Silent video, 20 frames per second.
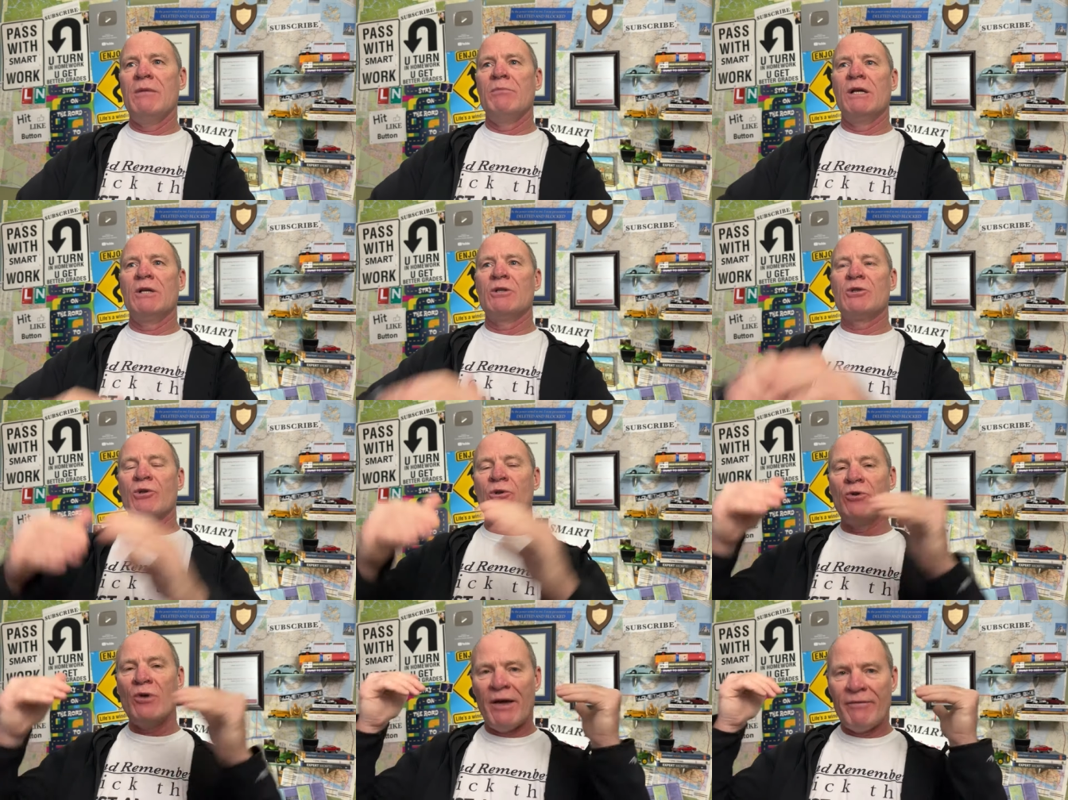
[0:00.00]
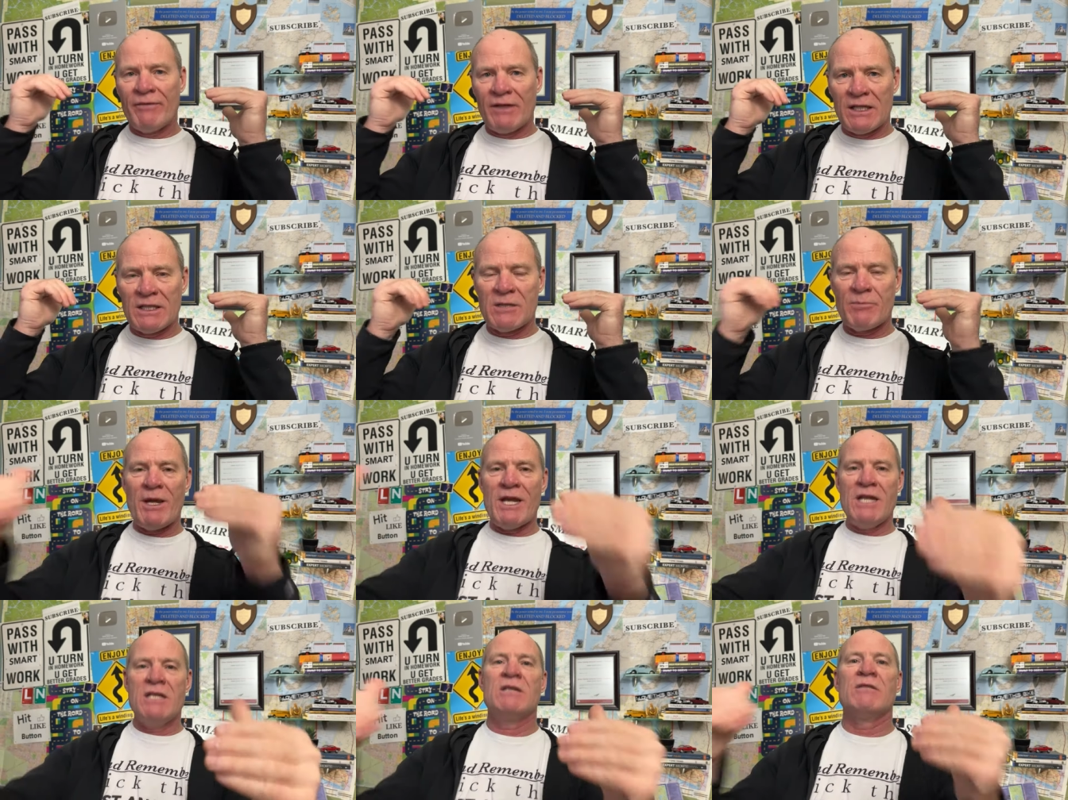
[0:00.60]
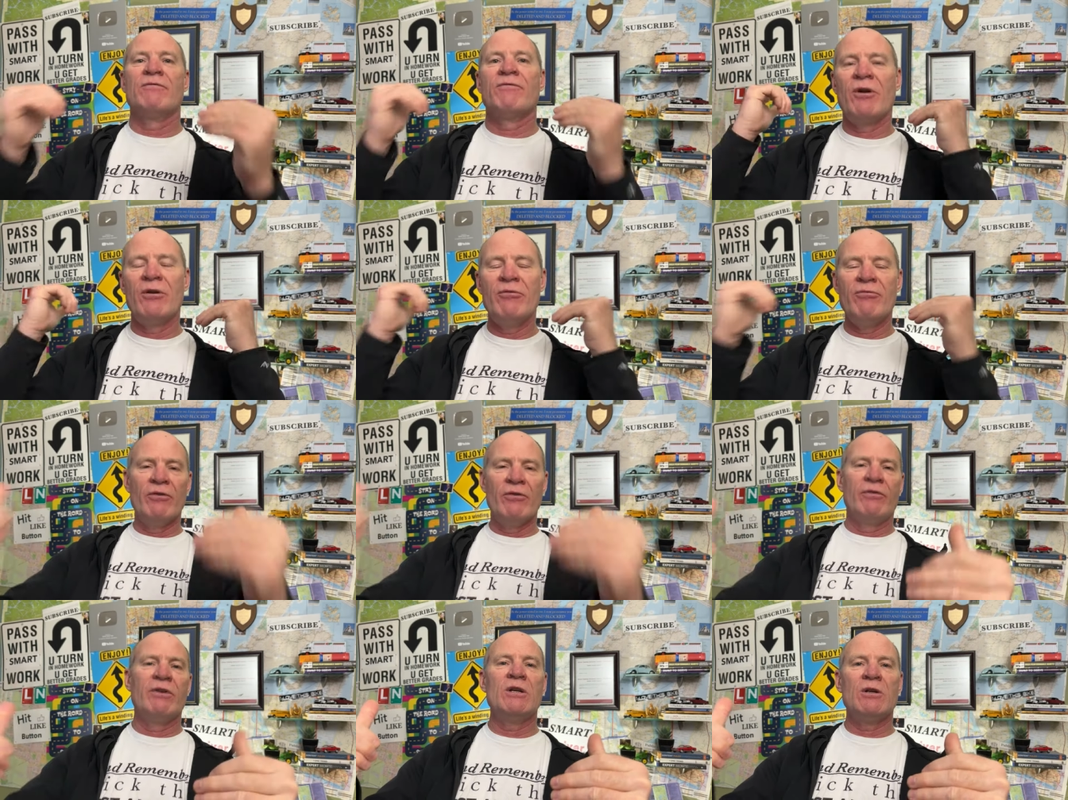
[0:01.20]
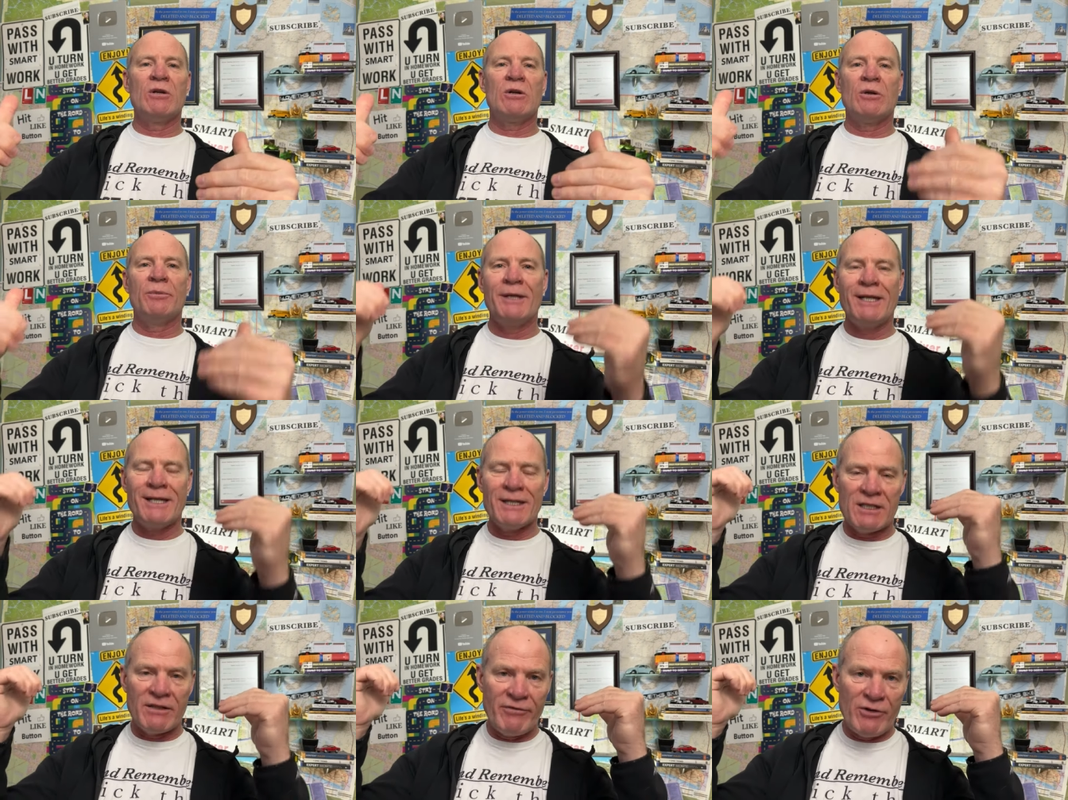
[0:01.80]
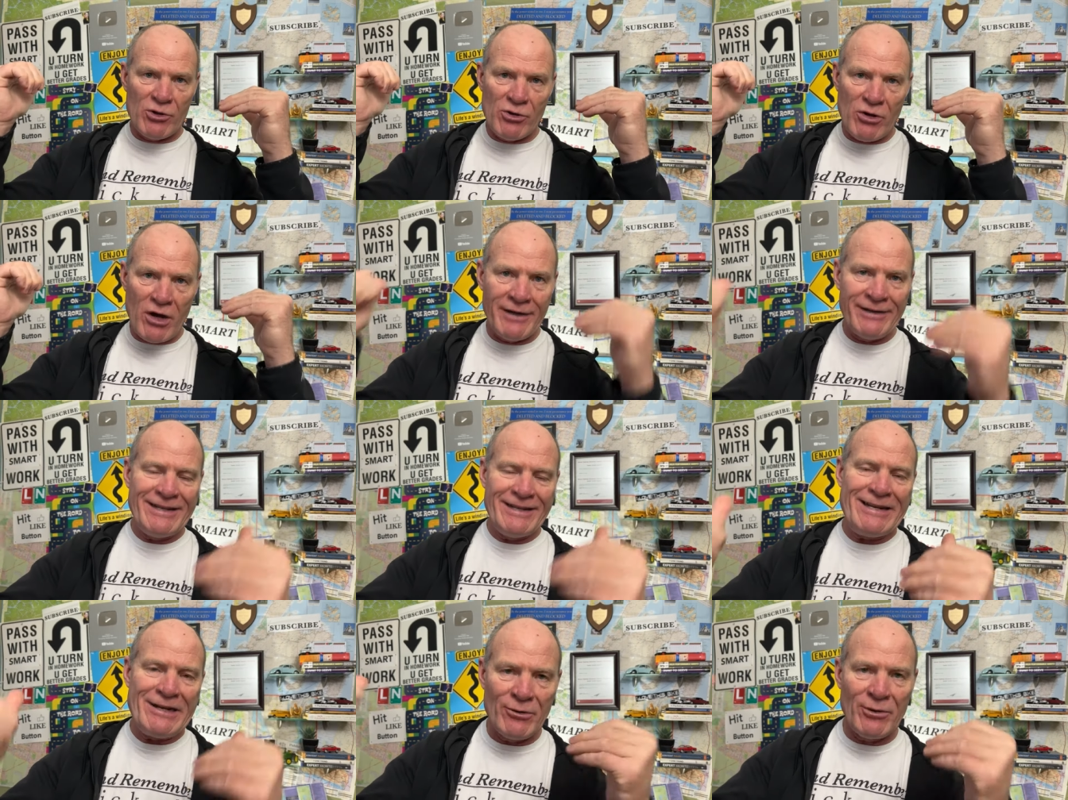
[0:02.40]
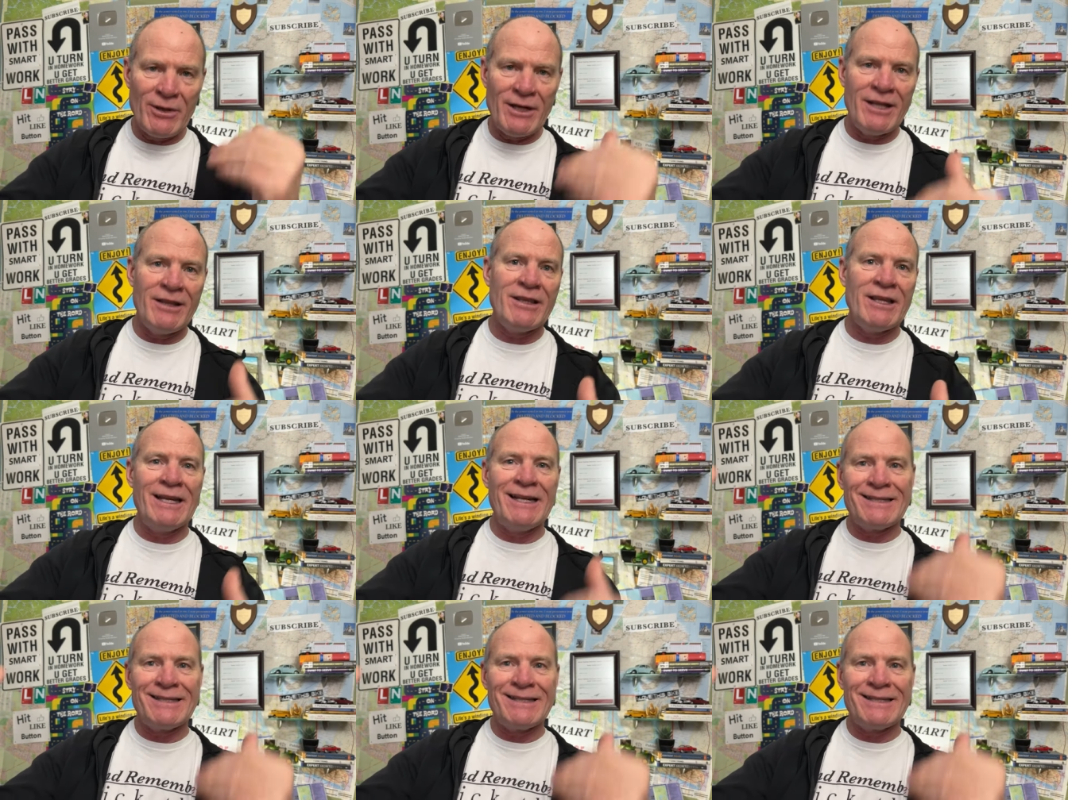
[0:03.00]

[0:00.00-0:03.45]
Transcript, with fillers: Make sure you have that space in front of your vehicle because if you're not near anything,